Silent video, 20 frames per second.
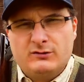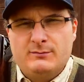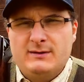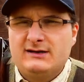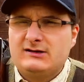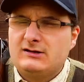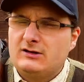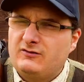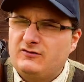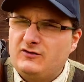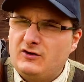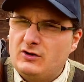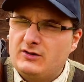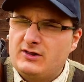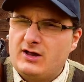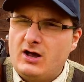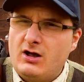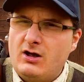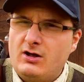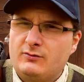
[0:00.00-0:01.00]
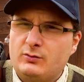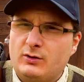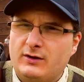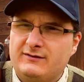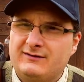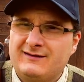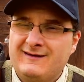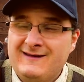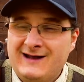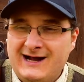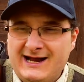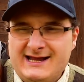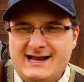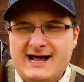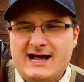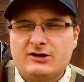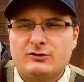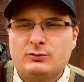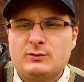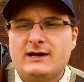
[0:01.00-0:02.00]
to miss a few of the hard ones. And
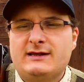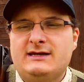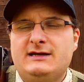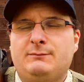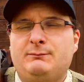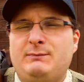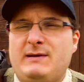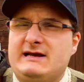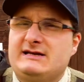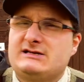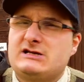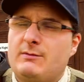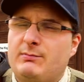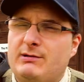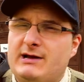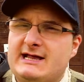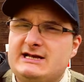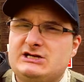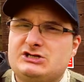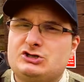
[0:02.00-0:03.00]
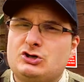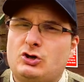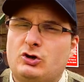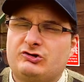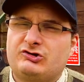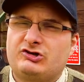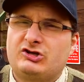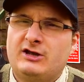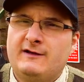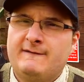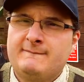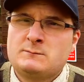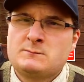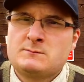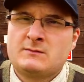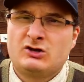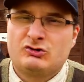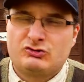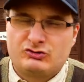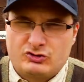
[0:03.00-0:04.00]
that's where these big AA shots
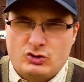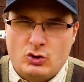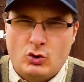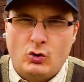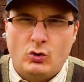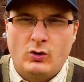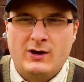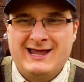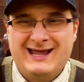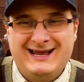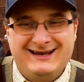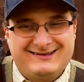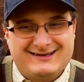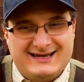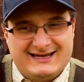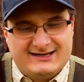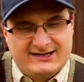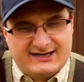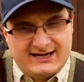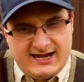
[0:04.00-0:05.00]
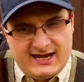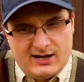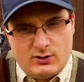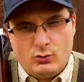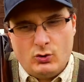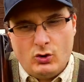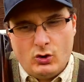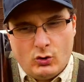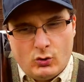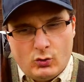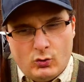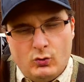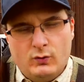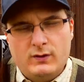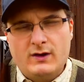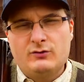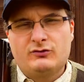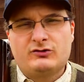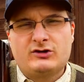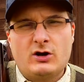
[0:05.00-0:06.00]
score, is they kill all
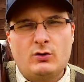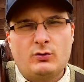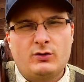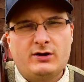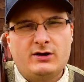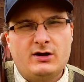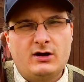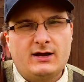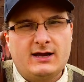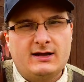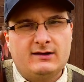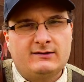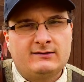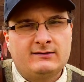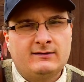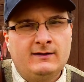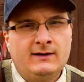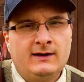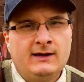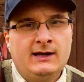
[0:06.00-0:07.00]
those golden nuggets.